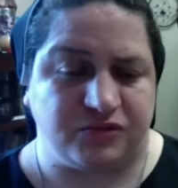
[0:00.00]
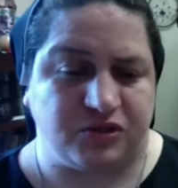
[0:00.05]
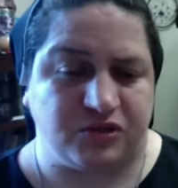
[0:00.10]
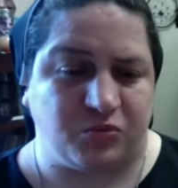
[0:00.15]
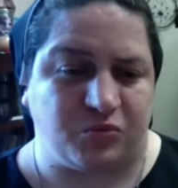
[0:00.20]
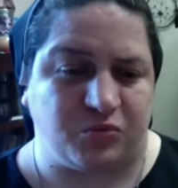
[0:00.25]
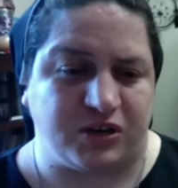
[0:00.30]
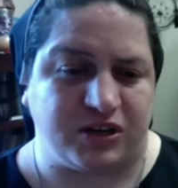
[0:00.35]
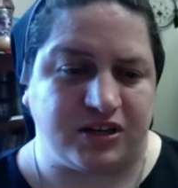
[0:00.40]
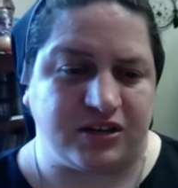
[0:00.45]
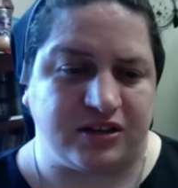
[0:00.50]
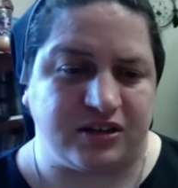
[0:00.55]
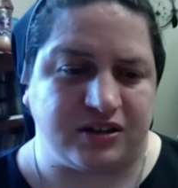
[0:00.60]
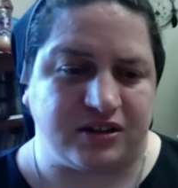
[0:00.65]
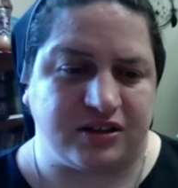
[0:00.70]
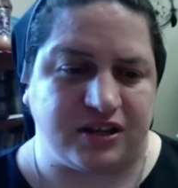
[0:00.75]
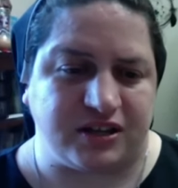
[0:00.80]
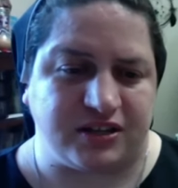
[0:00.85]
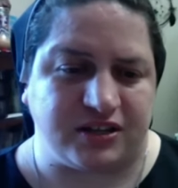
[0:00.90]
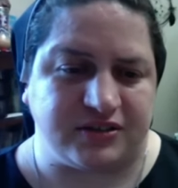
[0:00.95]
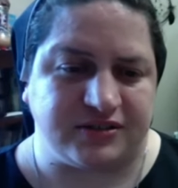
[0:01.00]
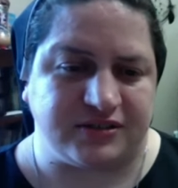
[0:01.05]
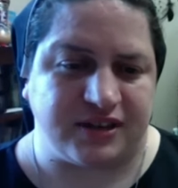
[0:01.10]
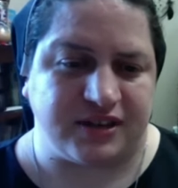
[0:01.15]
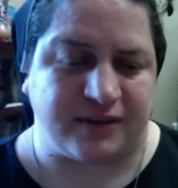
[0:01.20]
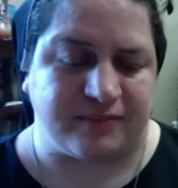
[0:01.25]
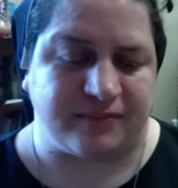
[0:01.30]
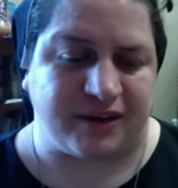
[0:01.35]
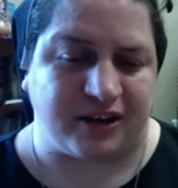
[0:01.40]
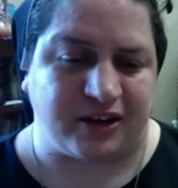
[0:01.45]
one of the things
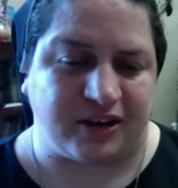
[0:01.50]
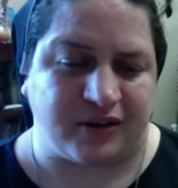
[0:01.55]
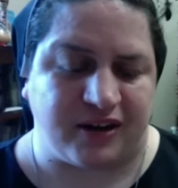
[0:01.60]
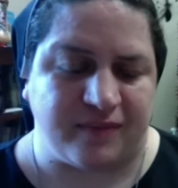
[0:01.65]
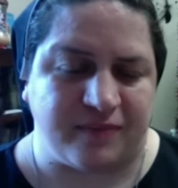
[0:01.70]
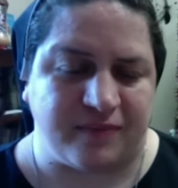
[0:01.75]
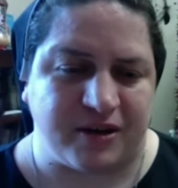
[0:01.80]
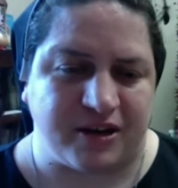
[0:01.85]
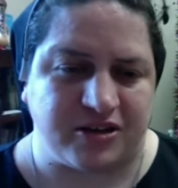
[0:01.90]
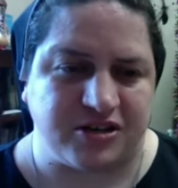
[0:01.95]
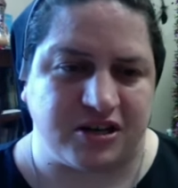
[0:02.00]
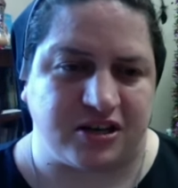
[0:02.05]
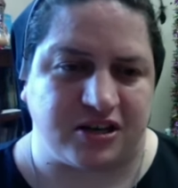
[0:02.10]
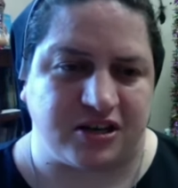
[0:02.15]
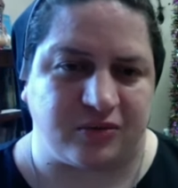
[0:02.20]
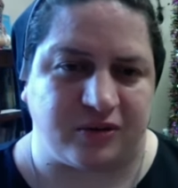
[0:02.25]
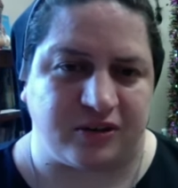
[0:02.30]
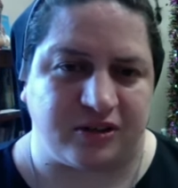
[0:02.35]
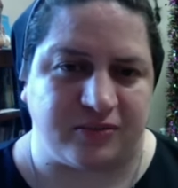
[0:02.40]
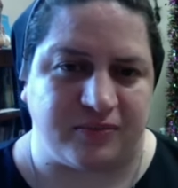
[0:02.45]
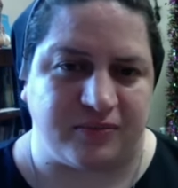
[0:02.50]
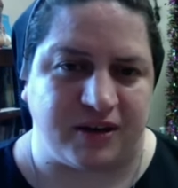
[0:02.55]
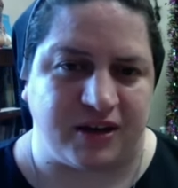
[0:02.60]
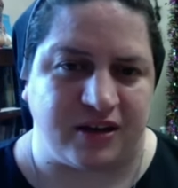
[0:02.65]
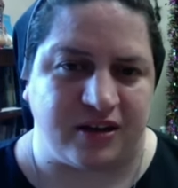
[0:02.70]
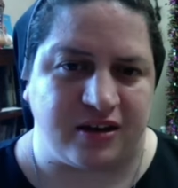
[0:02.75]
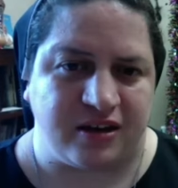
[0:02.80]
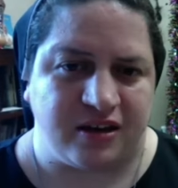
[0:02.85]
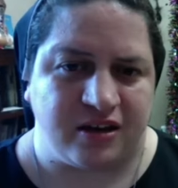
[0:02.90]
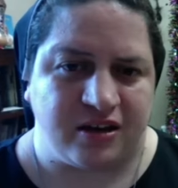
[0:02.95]
that my grandpa shared with
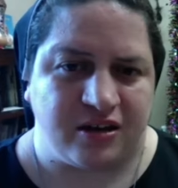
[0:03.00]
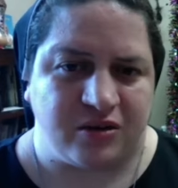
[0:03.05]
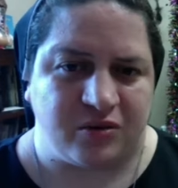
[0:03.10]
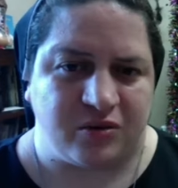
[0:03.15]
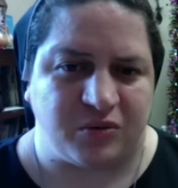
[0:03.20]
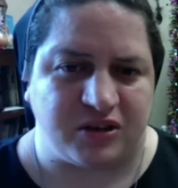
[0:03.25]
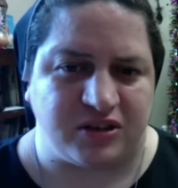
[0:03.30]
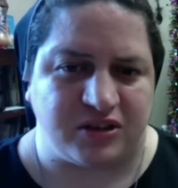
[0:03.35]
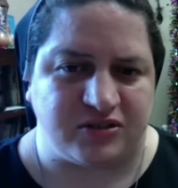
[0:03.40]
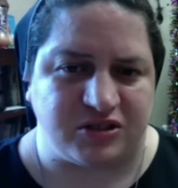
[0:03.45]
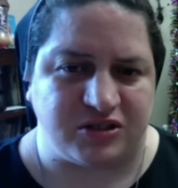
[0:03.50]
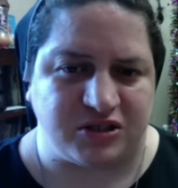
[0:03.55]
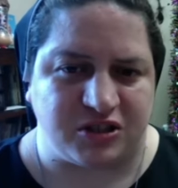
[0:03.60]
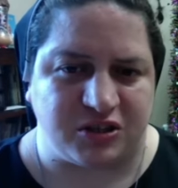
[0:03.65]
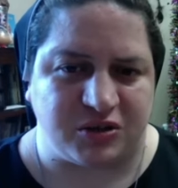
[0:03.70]
me was,